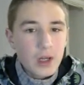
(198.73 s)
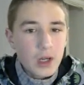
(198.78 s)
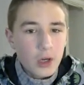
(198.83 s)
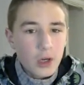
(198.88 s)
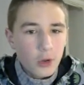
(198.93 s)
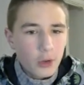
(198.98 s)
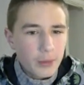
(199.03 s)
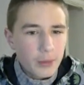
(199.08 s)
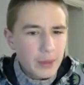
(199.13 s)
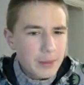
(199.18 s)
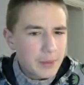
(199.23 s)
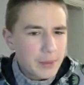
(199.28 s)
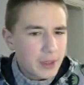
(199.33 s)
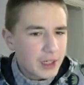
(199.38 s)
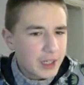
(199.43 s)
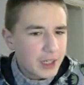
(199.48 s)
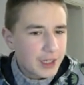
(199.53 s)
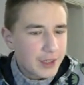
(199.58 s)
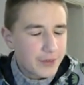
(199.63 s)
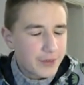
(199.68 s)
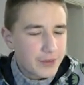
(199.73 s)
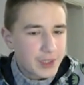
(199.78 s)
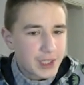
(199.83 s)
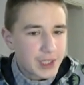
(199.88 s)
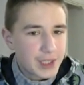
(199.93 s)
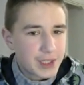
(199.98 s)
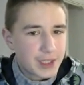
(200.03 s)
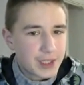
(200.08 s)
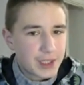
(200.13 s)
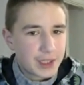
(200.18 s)
Or maybe knight
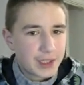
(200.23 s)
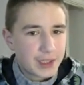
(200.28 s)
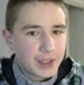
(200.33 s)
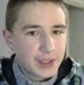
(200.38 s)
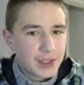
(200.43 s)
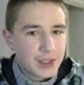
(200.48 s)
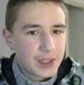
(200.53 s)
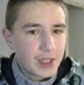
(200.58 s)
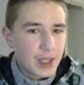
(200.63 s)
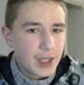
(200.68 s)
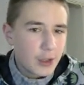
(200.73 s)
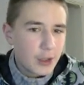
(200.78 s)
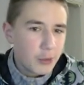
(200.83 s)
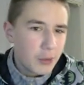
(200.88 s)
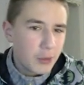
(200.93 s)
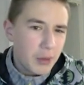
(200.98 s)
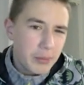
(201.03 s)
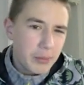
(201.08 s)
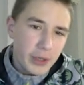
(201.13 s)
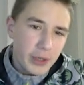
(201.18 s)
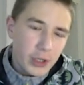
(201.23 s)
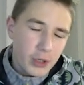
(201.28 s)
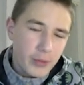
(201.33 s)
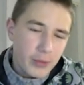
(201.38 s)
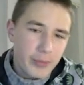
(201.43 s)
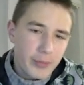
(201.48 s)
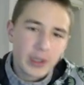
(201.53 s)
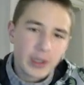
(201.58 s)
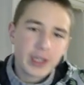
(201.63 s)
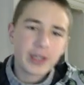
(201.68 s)
f6, though my bishop
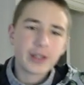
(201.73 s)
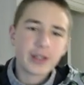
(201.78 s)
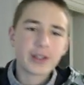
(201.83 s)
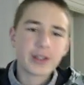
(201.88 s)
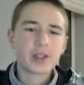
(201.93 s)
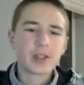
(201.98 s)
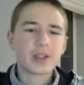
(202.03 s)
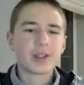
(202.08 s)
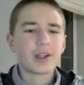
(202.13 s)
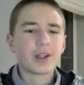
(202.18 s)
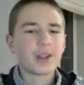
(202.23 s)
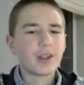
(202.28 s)
may get stuck